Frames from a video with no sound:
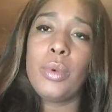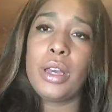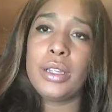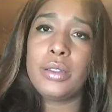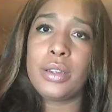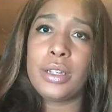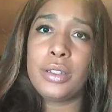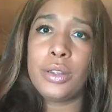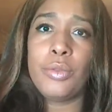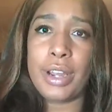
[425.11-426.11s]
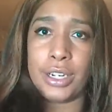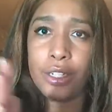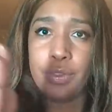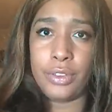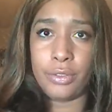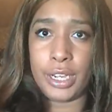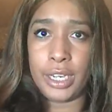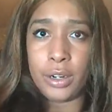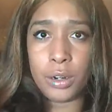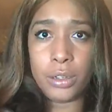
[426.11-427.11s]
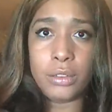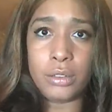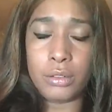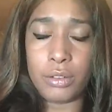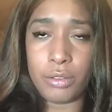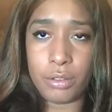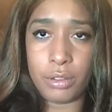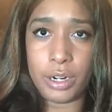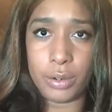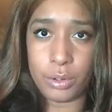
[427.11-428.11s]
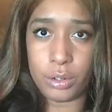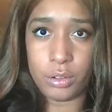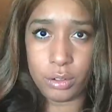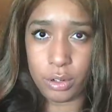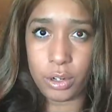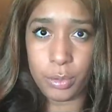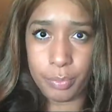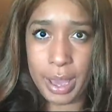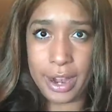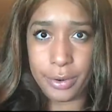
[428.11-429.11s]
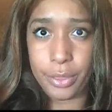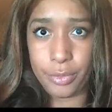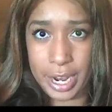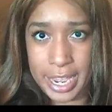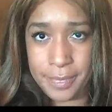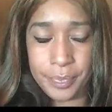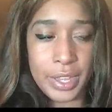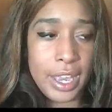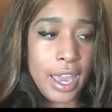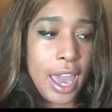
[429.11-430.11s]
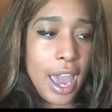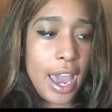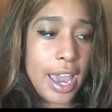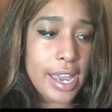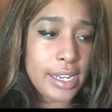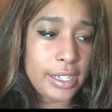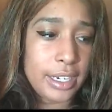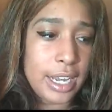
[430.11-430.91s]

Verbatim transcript: is in the range of 3 curls, you know, curl pattern 3. And